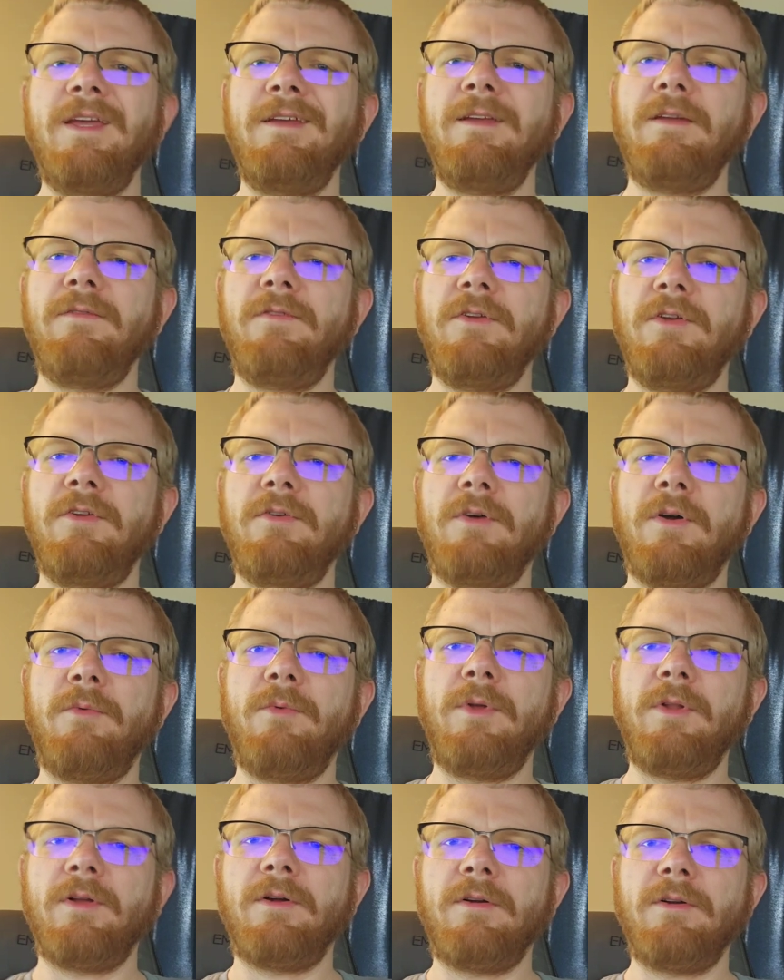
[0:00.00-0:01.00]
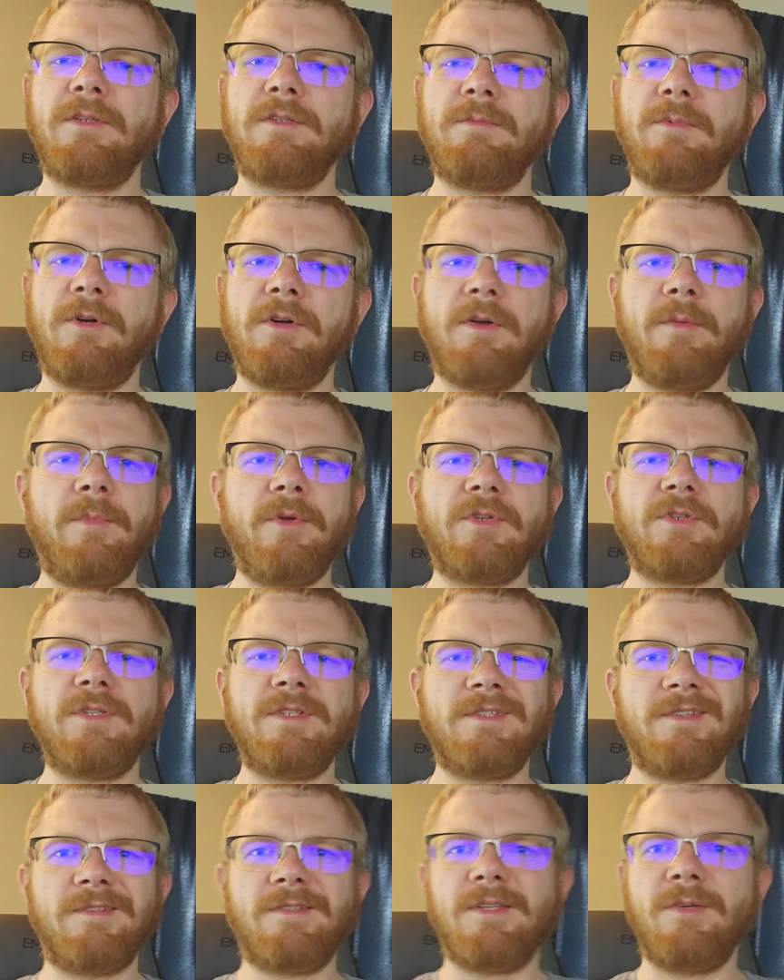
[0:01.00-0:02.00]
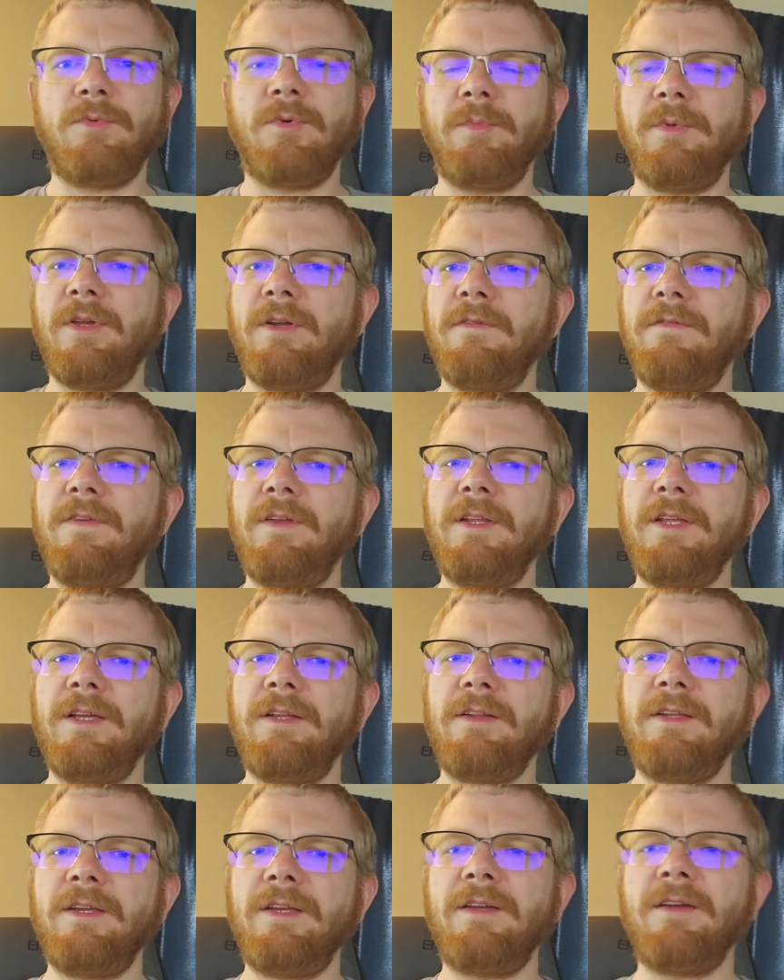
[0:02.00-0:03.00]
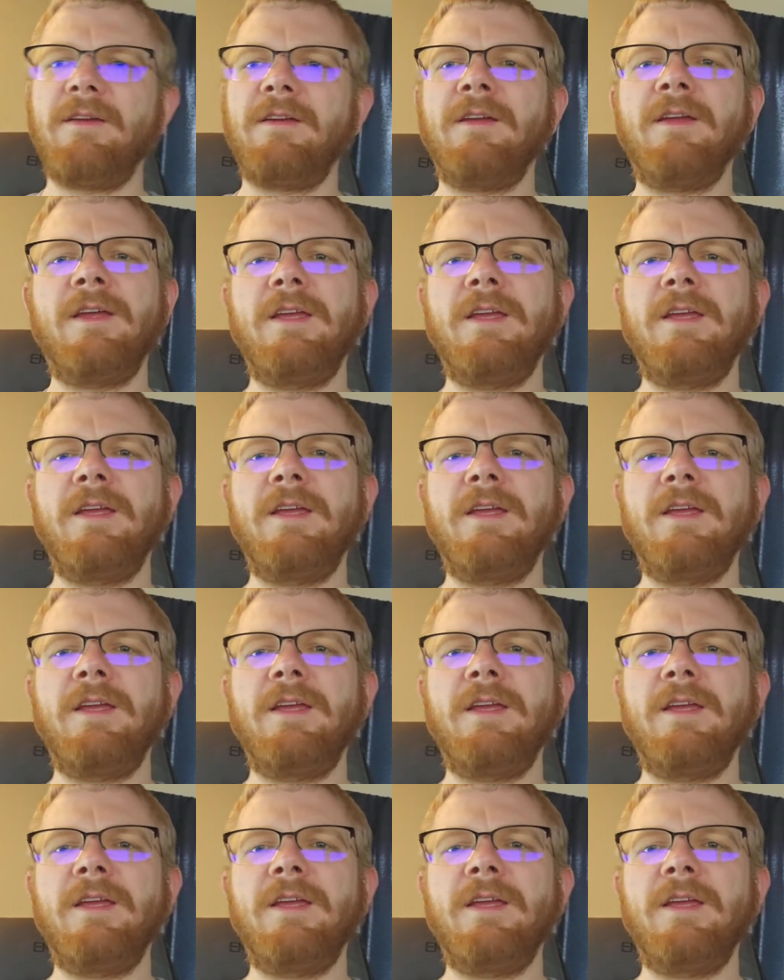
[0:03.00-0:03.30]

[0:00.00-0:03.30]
If you do, I will earn a small commission since it will be an affiliate link.